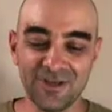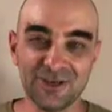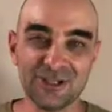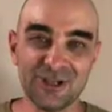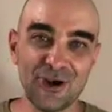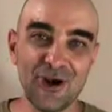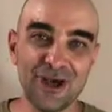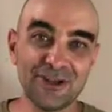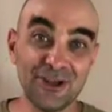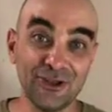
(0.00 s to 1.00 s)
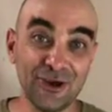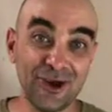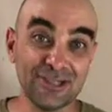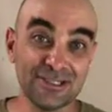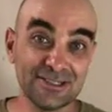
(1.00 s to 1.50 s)
there's not a
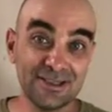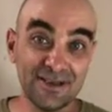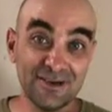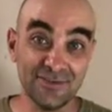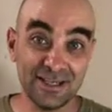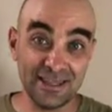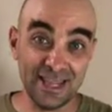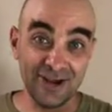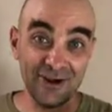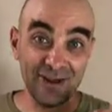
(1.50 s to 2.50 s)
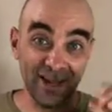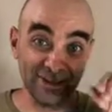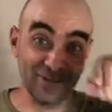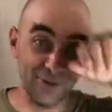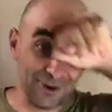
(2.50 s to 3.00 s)
lot of it there,
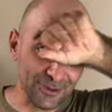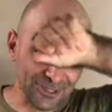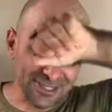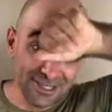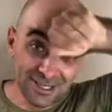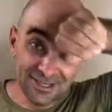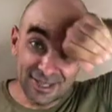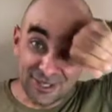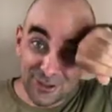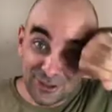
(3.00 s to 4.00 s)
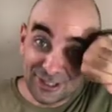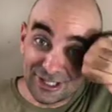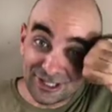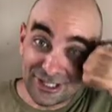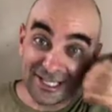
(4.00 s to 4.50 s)
and the farmers, they
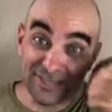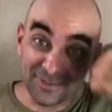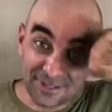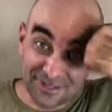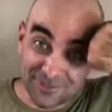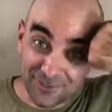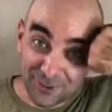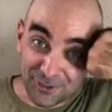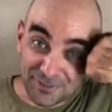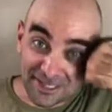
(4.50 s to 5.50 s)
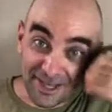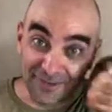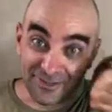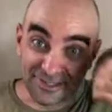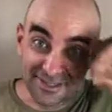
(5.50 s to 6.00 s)
usually just keep it for
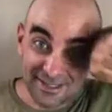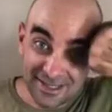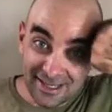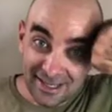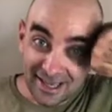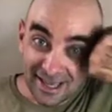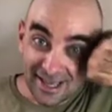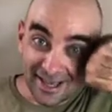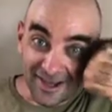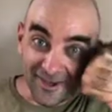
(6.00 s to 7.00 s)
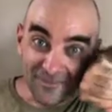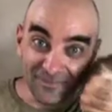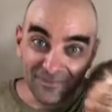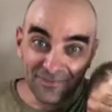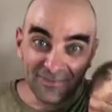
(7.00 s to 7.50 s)
themselves.
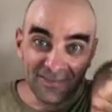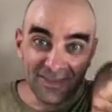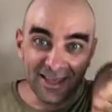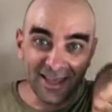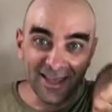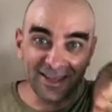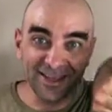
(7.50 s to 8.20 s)
Hey